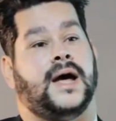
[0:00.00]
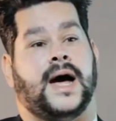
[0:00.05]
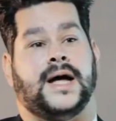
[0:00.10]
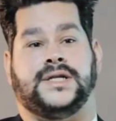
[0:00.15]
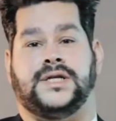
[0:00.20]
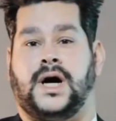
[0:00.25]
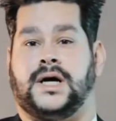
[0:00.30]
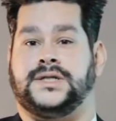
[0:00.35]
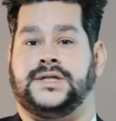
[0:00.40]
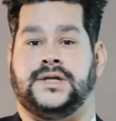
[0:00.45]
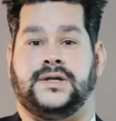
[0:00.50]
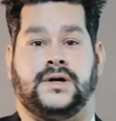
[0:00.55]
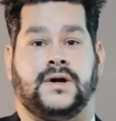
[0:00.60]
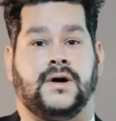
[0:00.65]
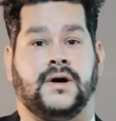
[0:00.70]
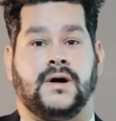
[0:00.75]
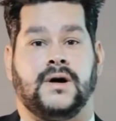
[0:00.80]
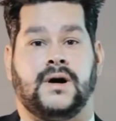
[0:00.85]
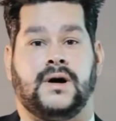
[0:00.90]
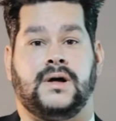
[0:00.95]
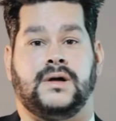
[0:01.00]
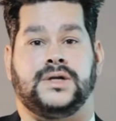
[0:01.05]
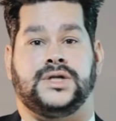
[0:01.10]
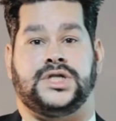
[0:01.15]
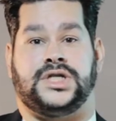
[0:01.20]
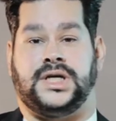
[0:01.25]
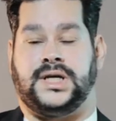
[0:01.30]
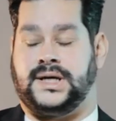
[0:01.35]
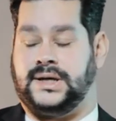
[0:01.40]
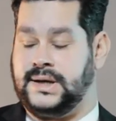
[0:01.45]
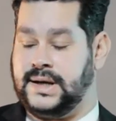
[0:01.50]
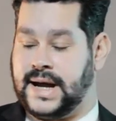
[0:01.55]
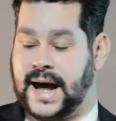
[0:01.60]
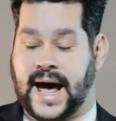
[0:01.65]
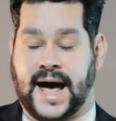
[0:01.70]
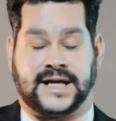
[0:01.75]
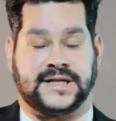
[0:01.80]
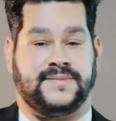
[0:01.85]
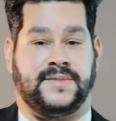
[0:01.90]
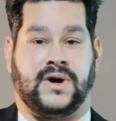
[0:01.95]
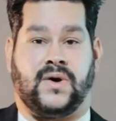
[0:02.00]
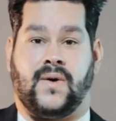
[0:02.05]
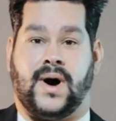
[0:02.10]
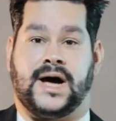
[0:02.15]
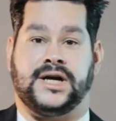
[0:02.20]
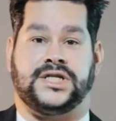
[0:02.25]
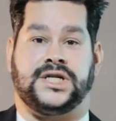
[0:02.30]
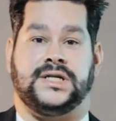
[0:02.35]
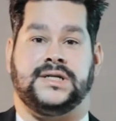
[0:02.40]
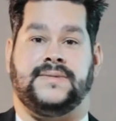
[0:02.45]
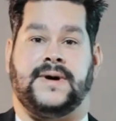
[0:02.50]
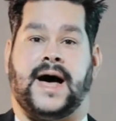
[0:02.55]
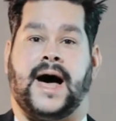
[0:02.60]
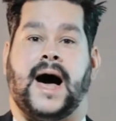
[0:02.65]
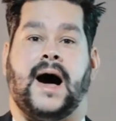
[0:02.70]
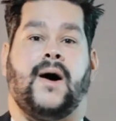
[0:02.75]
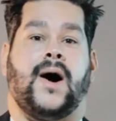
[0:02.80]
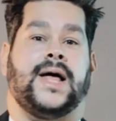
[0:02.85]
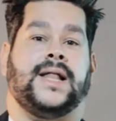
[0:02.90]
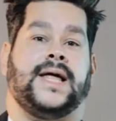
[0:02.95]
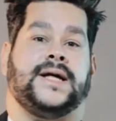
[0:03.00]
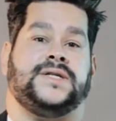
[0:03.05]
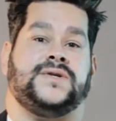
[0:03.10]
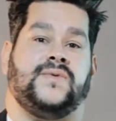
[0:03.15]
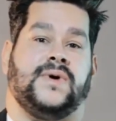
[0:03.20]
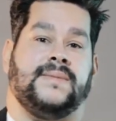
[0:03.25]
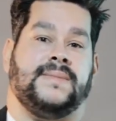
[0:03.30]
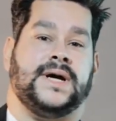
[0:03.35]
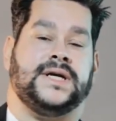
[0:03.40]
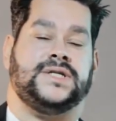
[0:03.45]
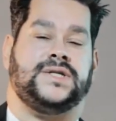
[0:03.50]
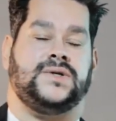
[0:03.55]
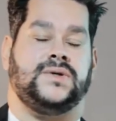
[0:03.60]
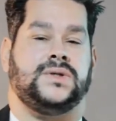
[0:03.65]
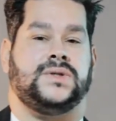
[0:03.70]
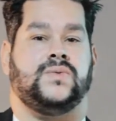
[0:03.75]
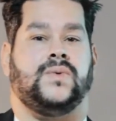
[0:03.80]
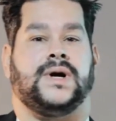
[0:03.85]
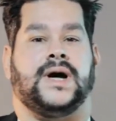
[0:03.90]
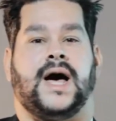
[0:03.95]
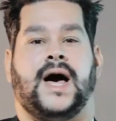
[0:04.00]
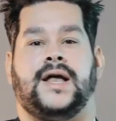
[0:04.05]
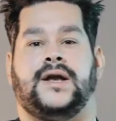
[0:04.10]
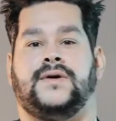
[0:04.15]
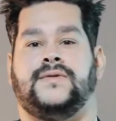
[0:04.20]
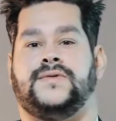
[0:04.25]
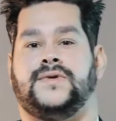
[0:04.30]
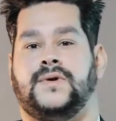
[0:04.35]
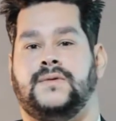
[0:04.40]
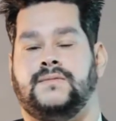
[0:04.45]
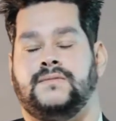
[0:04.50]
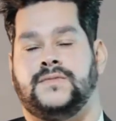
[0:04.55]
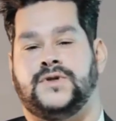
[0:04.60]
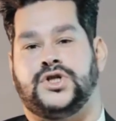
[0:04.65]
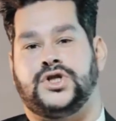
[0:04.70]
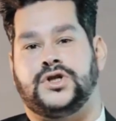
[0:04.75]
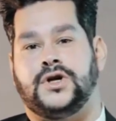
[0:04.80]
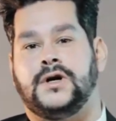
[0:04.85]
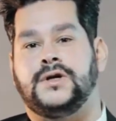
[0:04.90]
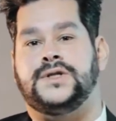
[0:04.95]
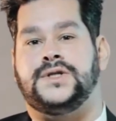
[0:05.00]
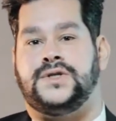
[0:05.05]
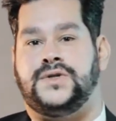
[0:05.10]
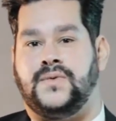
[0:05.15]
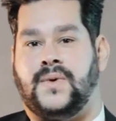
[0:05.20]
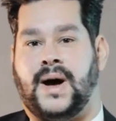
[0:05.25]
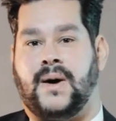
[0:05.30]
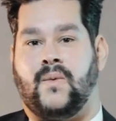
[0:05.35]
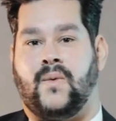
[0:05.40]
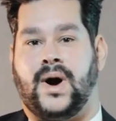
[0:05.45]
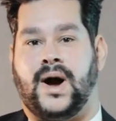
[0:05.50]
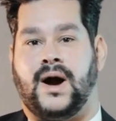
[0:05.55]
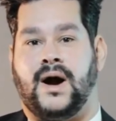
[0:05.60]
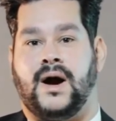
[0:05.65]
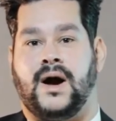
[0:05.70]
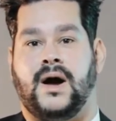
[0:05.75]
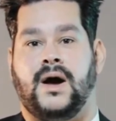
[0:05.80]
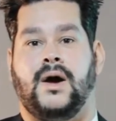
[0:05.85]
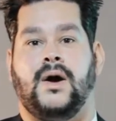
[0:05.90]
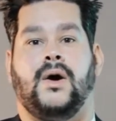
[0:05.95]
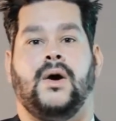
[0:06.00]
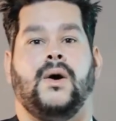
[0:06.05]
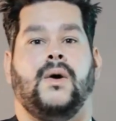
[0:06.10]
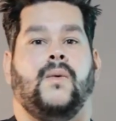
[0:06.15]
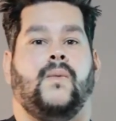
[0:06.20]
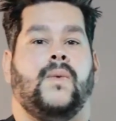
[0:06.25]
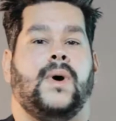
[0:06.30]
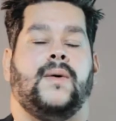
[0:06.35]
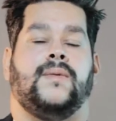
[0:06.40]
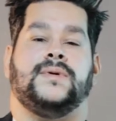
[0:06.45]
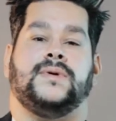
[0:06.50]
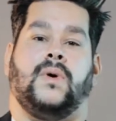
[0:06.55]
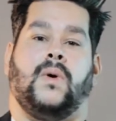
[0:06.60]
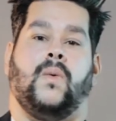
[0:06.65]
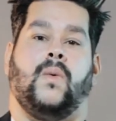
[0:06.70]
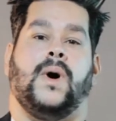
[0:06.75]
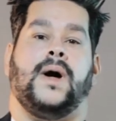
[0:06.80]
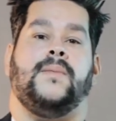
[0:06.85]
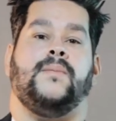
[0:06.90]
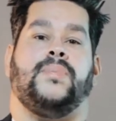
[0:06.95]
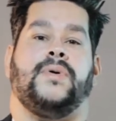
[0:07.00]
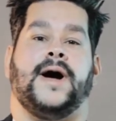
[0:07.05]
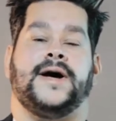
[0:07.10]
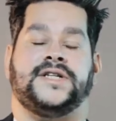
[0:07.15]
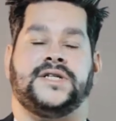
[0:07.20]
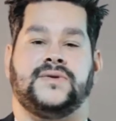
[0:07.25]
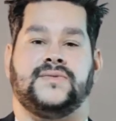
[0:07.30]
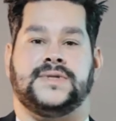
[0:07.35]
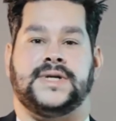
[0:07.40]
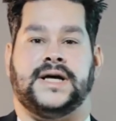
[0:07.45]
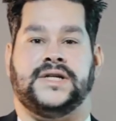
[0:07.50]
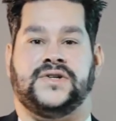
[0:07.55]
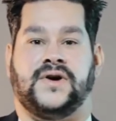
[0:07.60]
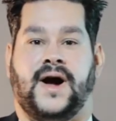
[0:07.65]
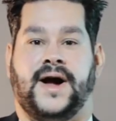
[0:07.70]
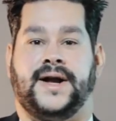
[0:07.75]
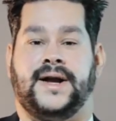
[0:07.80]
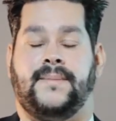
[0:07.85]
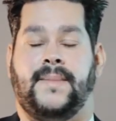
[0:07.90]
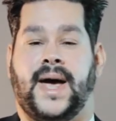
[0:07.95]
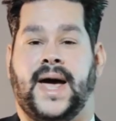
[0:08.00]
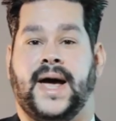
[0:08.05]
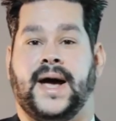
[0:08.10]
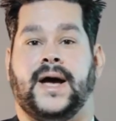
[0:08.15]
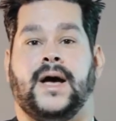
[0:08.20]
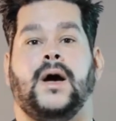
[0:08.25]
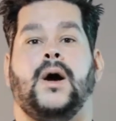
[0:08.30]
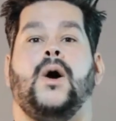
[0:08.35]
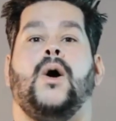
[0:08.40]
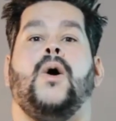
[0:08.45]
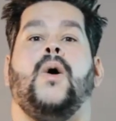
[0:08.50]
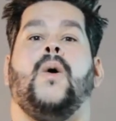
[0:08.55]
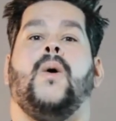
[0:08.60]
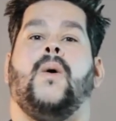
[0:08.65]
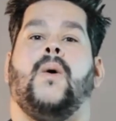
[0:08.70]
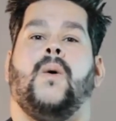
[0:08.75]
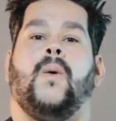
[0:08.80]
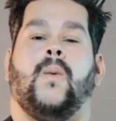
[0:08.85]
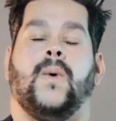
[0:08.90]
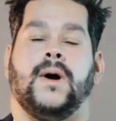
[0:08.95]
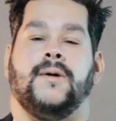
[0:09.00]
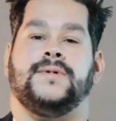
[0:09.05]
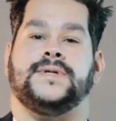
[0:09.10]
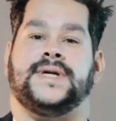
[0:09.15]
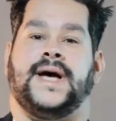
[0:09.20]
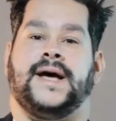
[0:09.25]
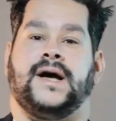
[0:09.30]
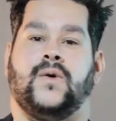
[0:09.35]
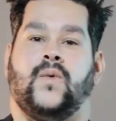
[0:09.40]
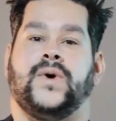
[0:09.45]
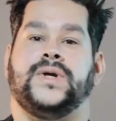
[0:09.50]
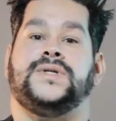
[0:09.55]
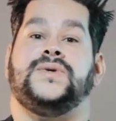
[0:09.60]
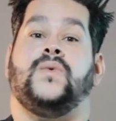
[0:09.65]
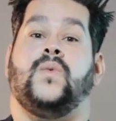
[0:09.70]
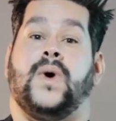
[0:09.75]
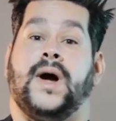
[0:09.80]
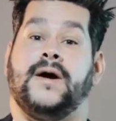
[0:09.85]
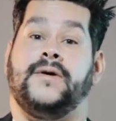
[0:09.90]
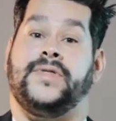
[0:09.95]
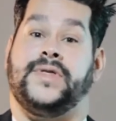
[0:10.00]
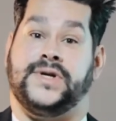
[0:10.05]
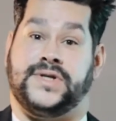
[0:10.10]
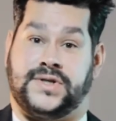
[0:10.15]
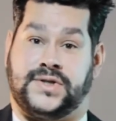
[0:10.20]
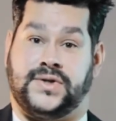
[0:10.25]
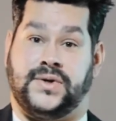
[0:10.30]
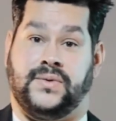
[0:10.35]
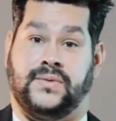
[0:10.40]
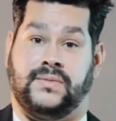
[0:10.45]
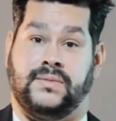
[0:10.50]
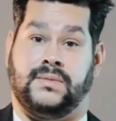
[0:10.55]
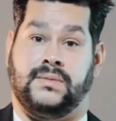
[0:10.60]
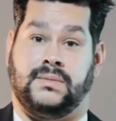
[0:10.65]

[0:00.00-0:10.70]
I talked to the girl, she asked me questions about how I like to wear my suits, what kind of shirts do I wear, what, what impression was I trying to make, where was I going to wear this suit?